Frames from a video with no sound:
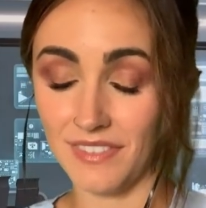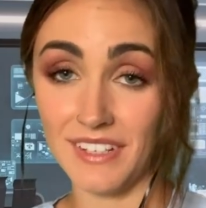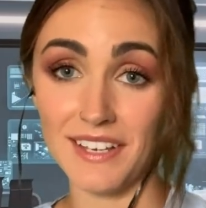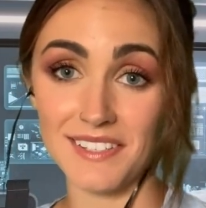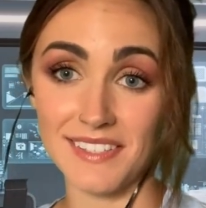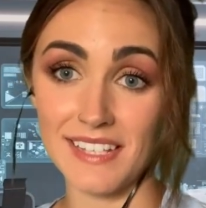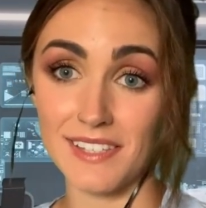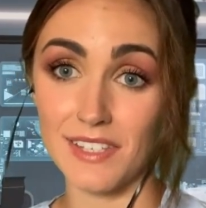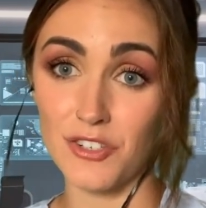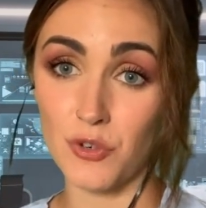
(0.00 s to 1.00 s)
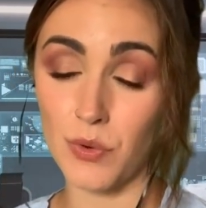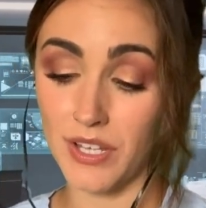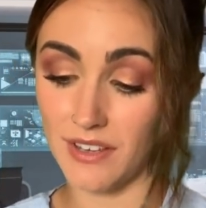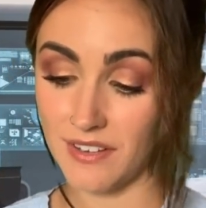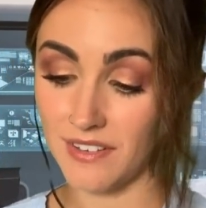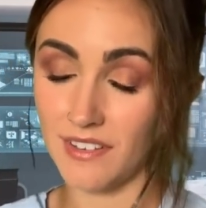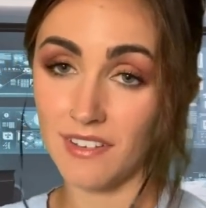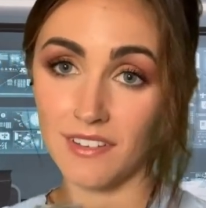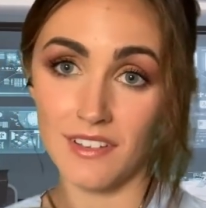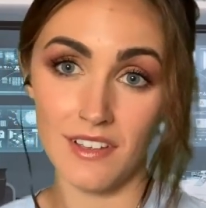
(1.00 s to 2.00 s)
Yes, that's the joy
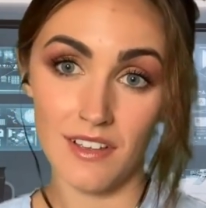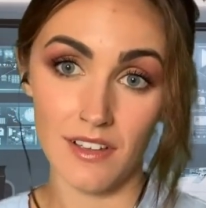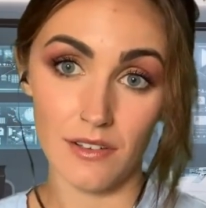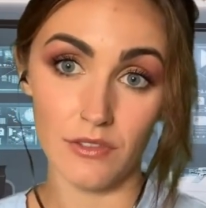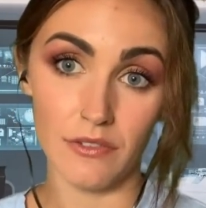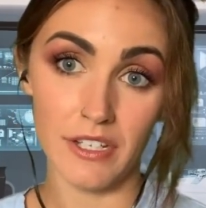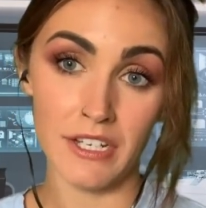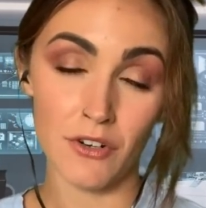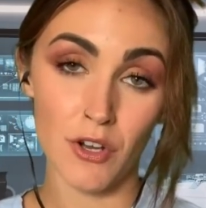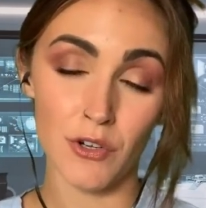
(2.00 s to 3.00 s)
of living here on